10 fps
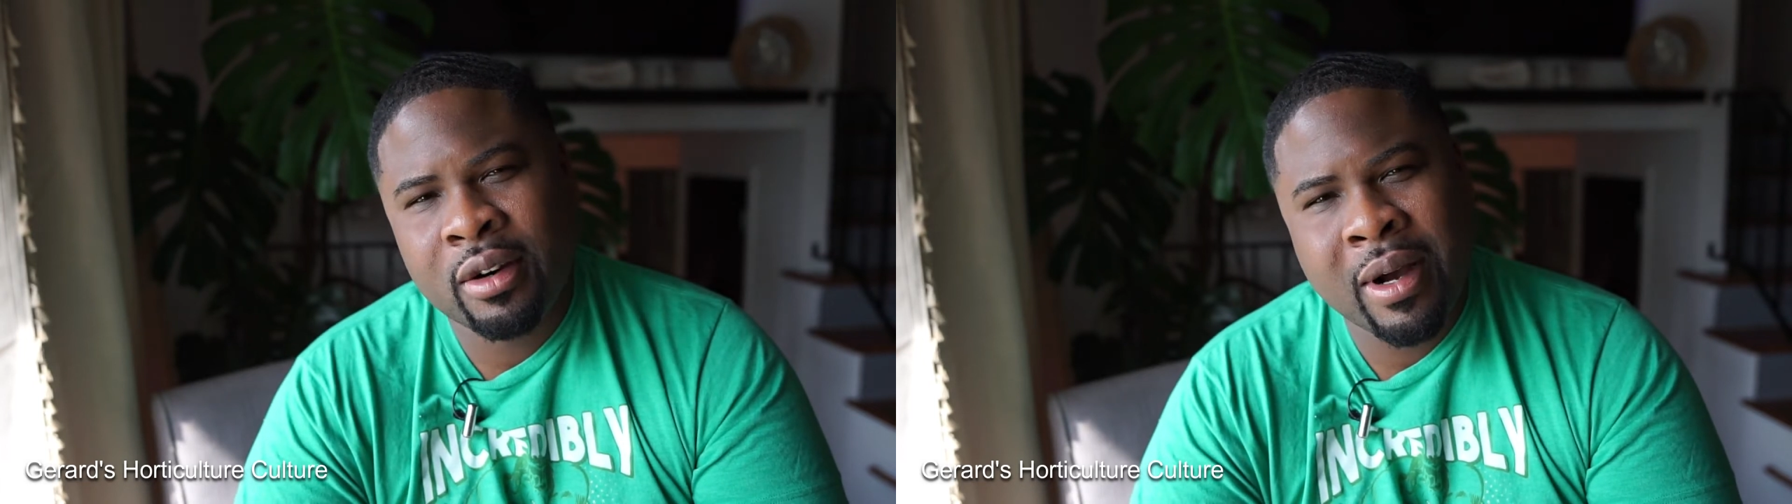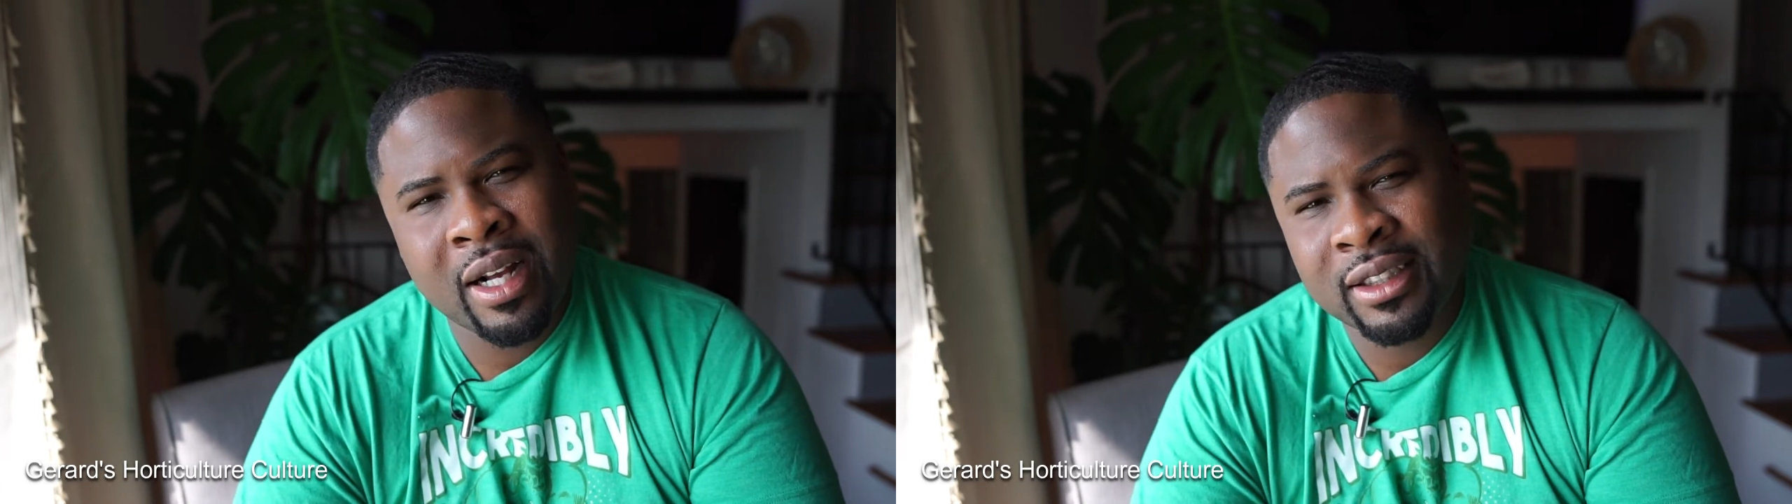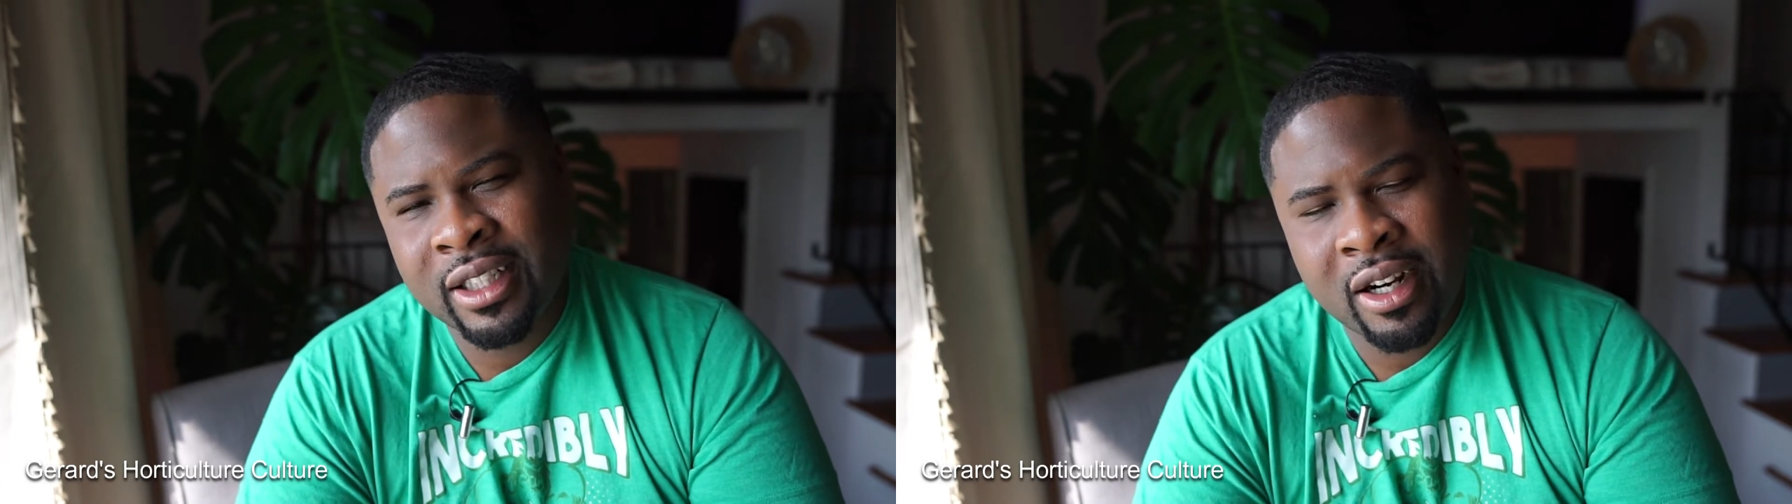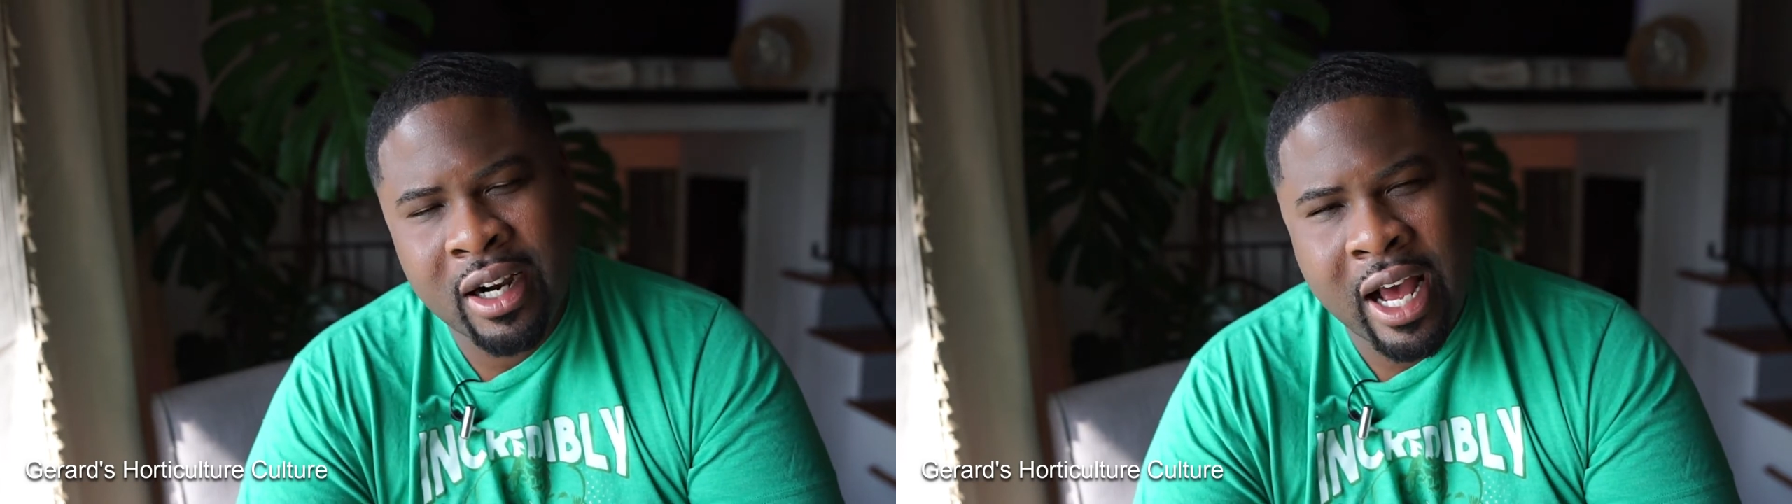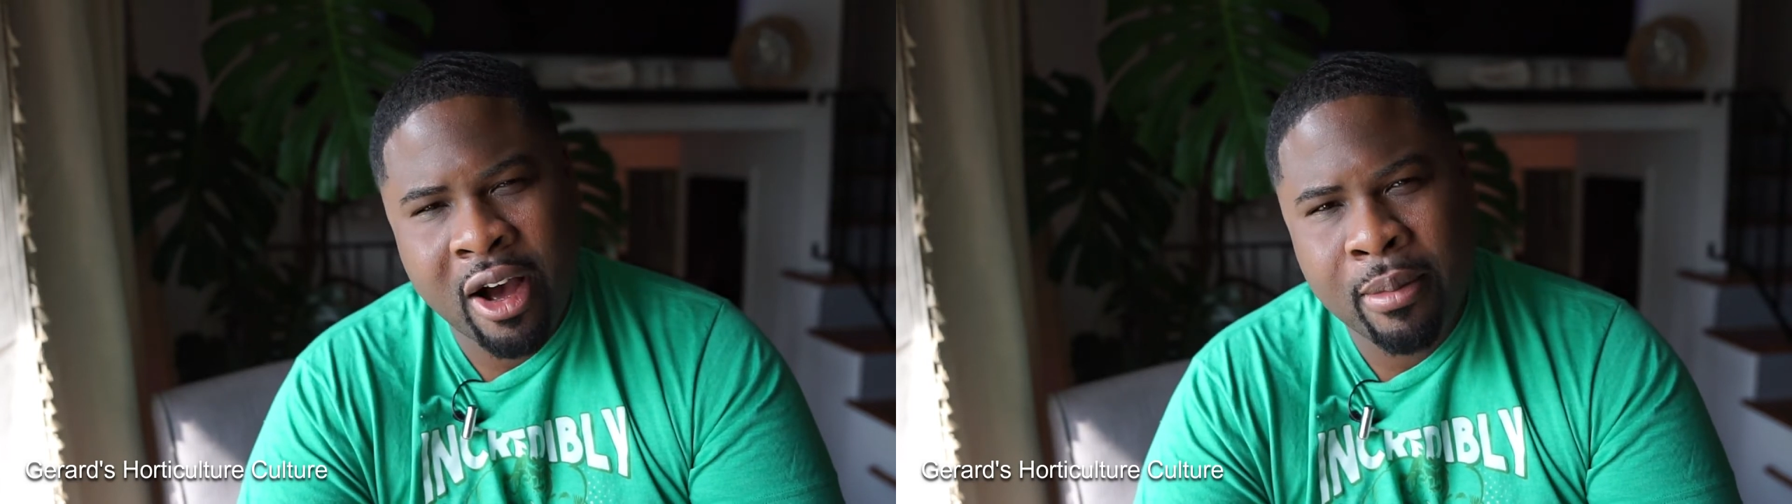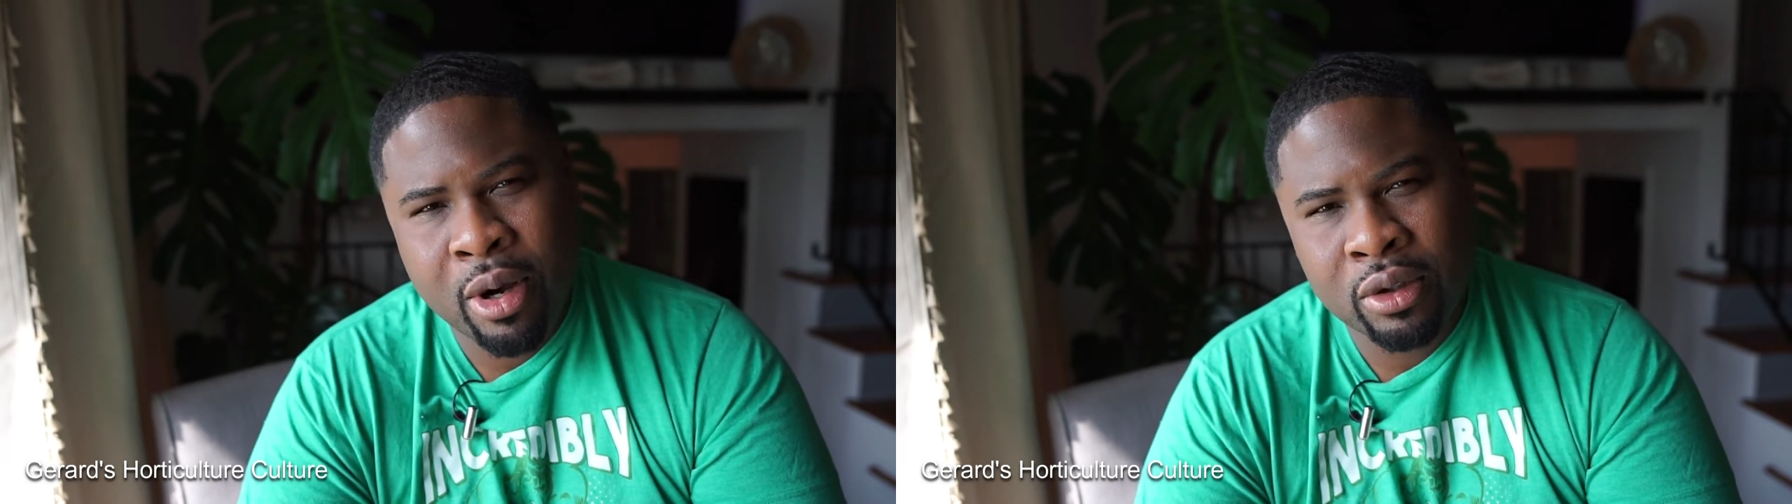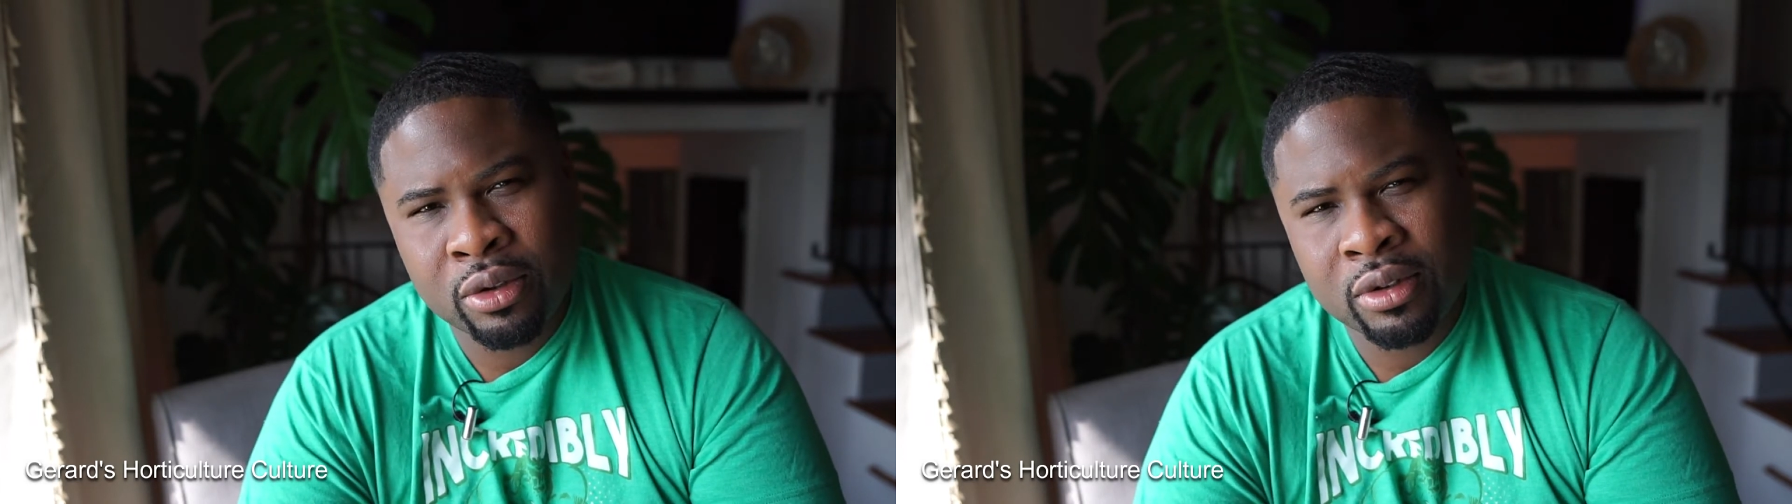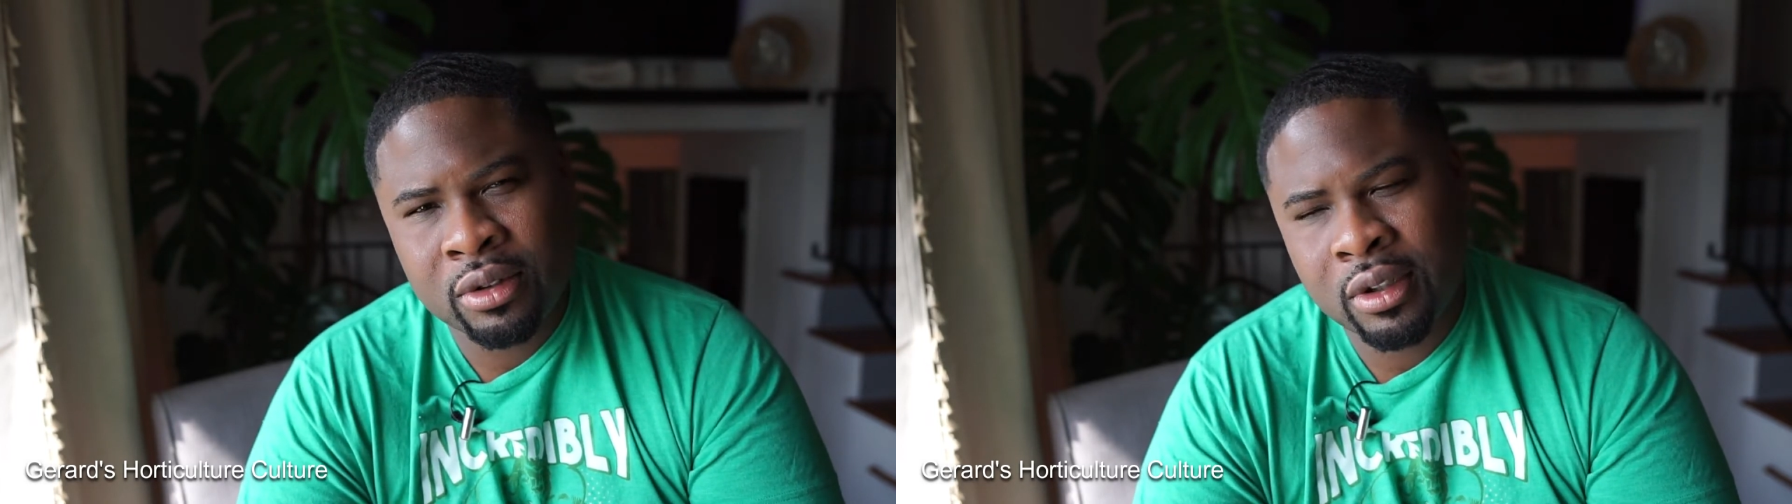Monstera
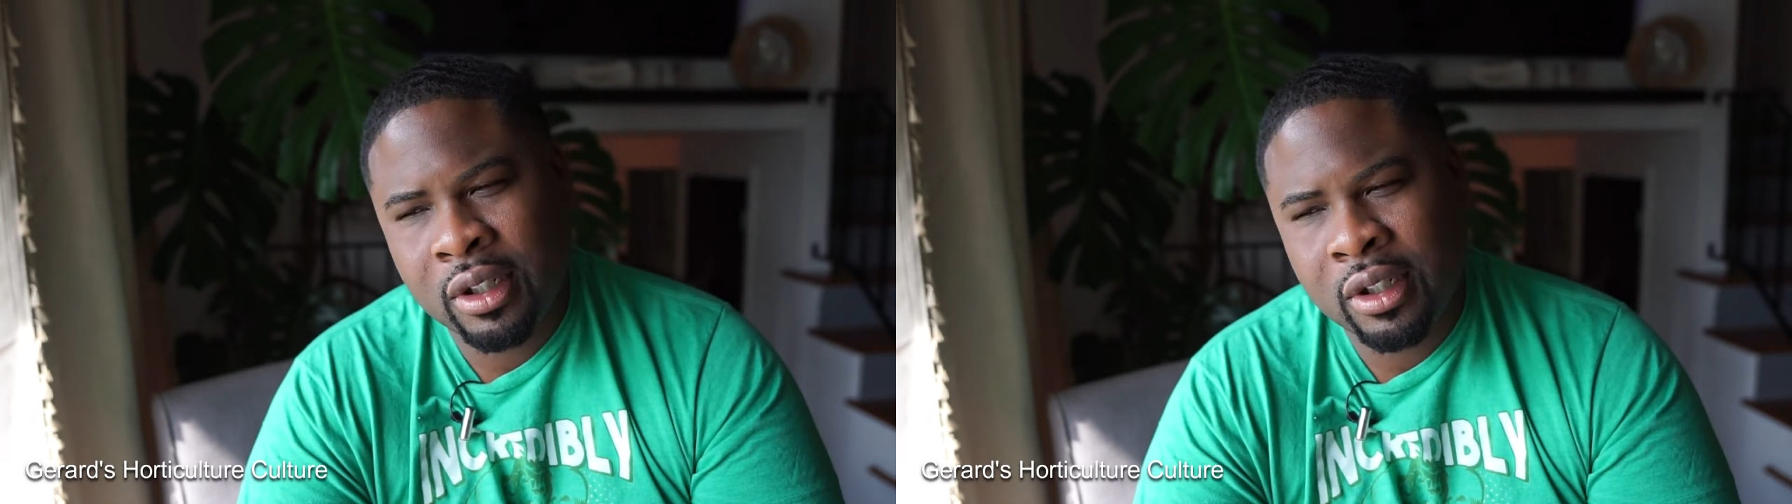albos,